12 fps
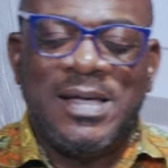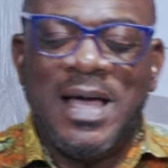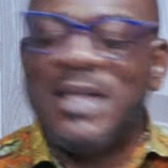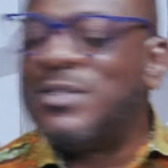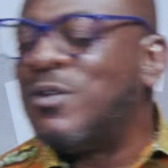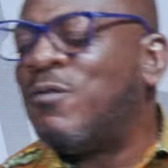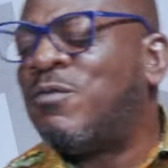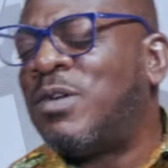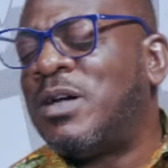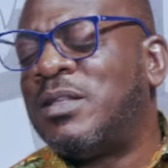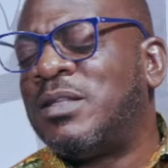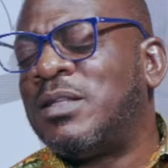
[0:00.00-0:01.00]
And so,
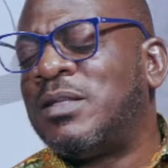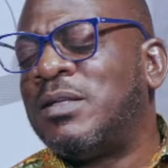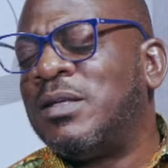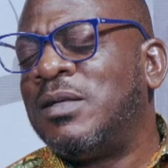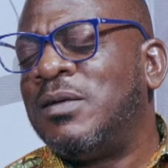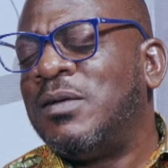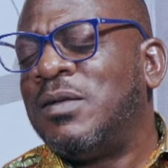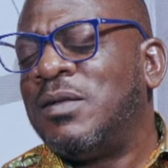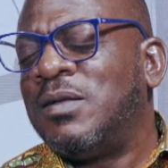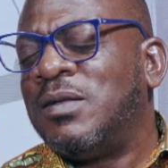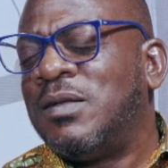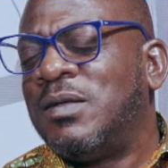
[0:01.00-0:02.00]
Father,
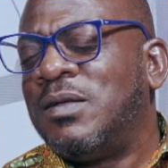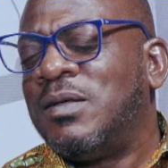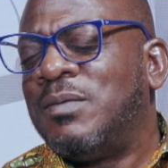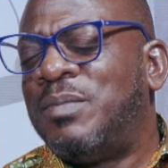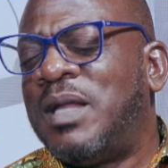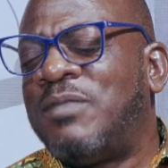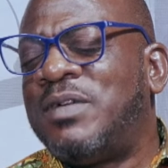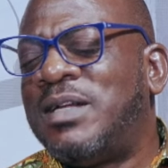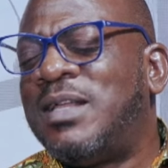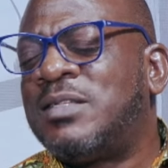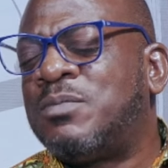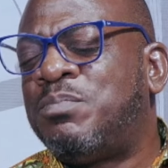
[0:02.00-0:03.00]
beloved,
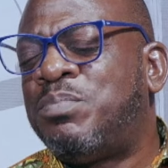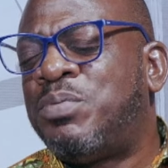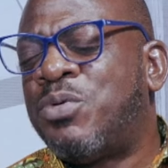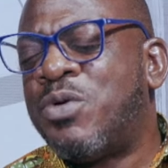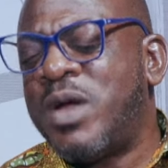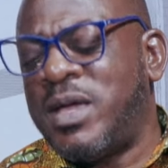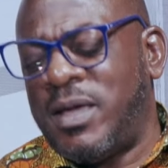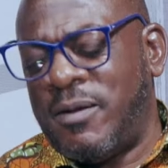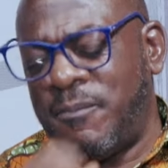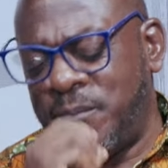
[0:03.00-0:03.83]
let's pray